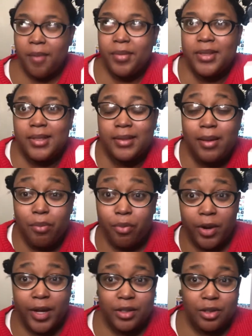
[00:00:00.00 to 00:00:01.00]
But since I'm
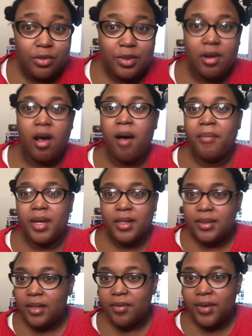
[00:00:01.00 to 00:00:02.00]
brand new to
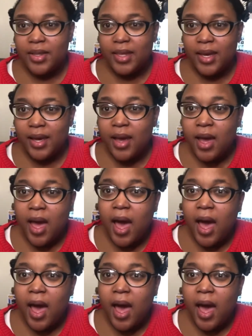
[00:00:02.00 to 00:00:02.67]
comics and everything,